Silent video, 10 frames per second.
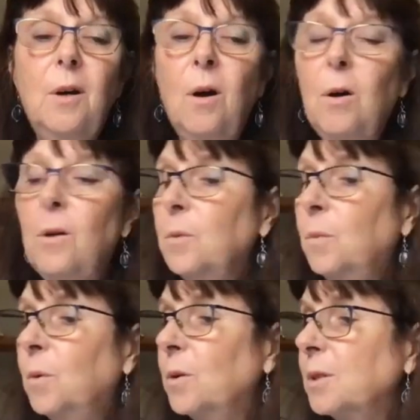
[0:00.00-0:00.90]
all the
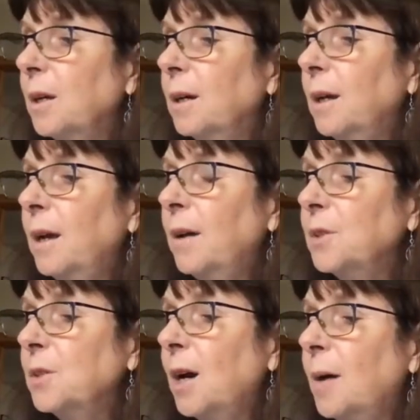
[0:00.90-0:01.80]
wars uh,
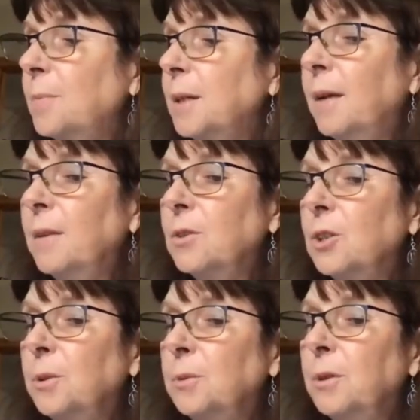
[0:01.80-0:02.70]
have stopped and the
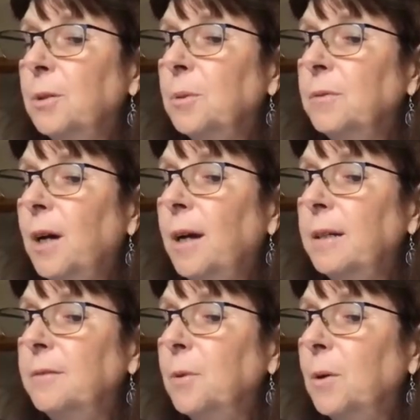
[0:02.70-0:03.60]
children are
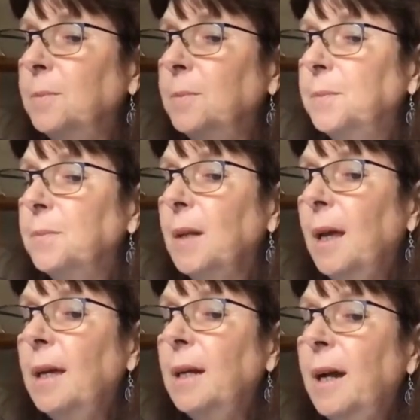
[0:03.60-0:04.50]
provided for.
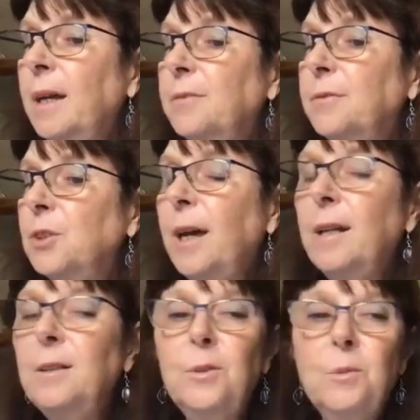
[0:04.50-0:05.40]
And I have
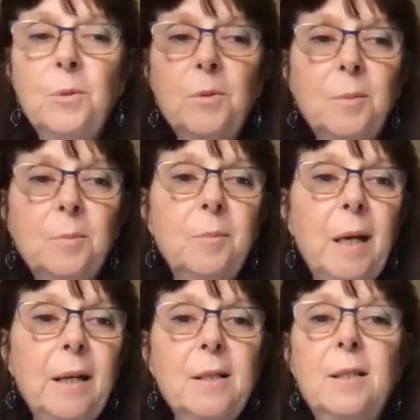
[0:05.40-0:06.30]
channeled through
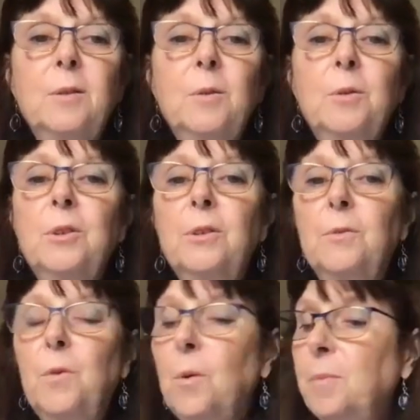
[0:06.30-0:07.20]
diplomatic
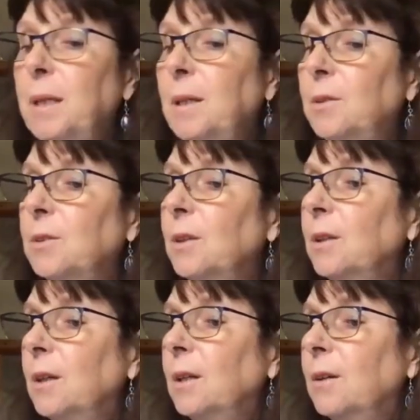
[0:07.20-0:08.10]
solutions for peace
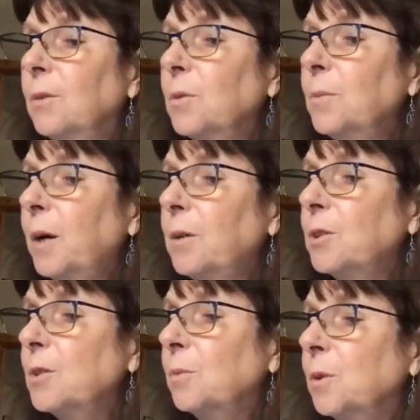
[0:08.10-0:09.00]
through
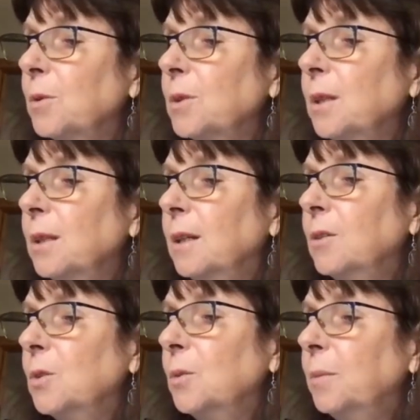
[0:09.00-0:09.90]
Marcia's words
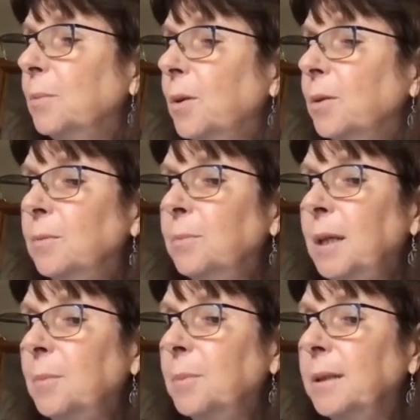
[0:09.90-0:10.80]
to important
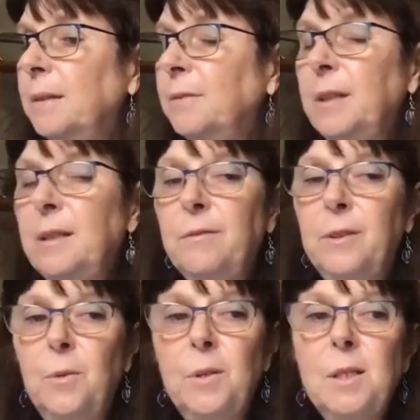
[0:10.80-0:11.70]
people of
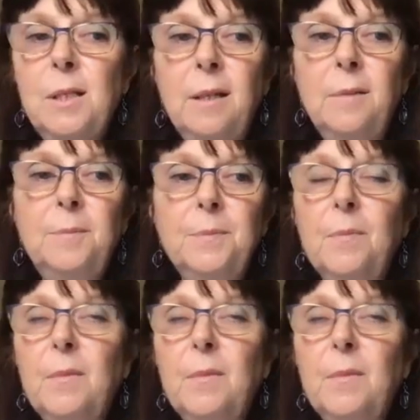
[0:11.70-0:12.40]
influence in